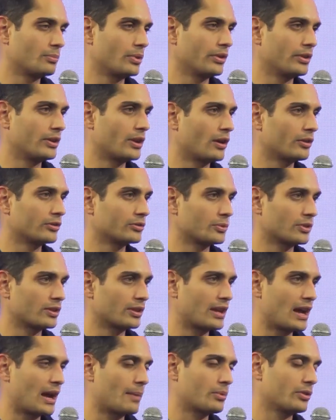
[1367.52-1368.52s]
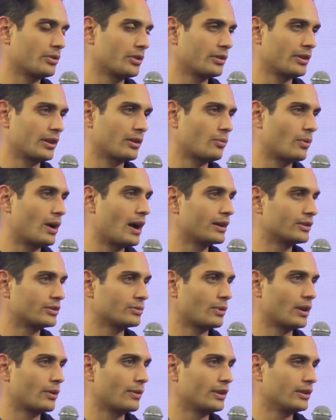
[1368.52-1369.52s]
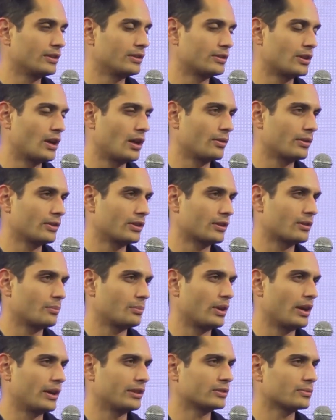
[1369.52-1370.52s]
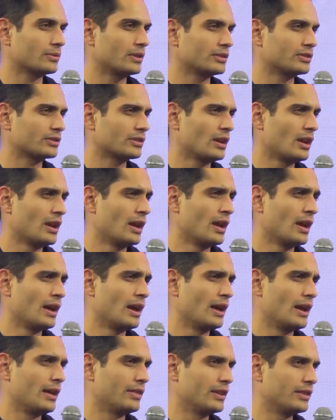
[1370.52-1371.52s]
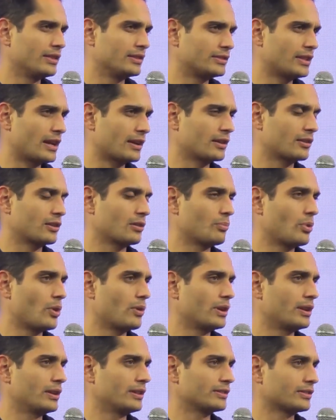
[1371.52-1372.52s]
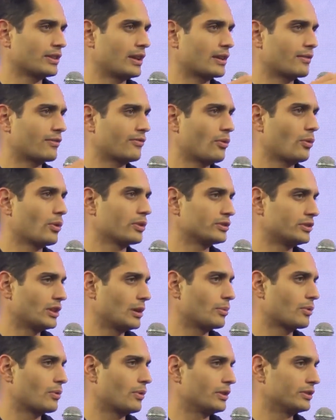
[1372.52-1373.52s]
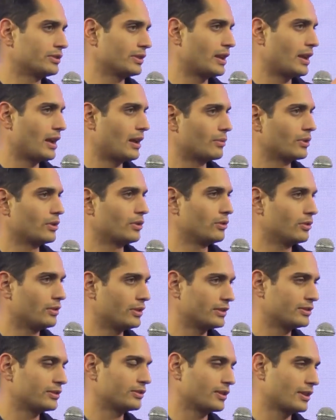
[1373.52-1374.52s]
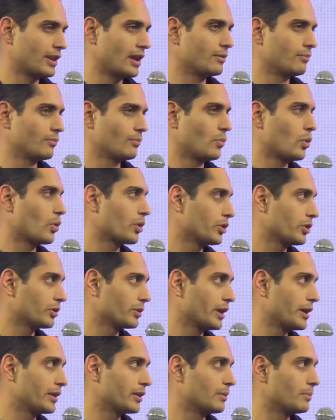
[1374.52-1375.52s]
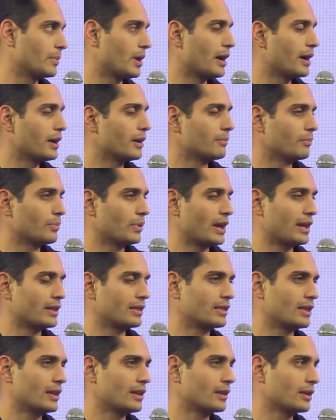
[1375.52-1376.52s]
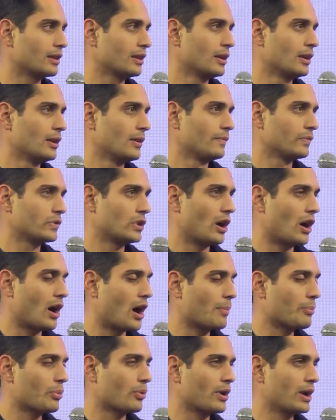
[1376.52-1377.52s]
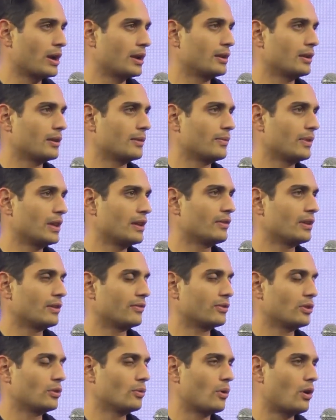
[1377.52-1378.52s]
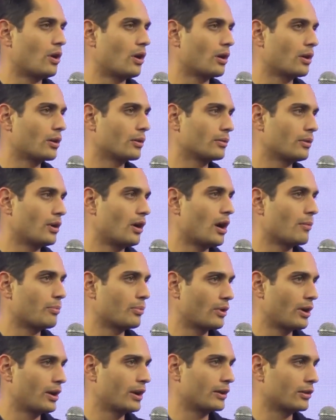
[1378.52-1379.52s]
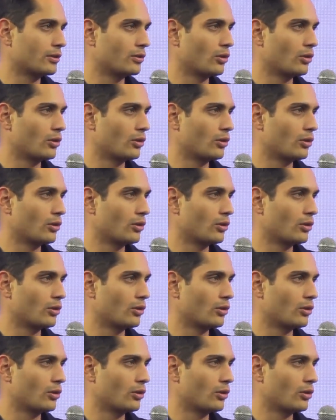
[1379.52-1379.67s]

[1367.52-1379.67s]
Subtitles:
billion worth of capital, and they're like, why do I need to tolerate the compliance risk? And then the second component is for stablecoins, and Edwin, this is again more your lane than mine, but I think to operate, even if you are operating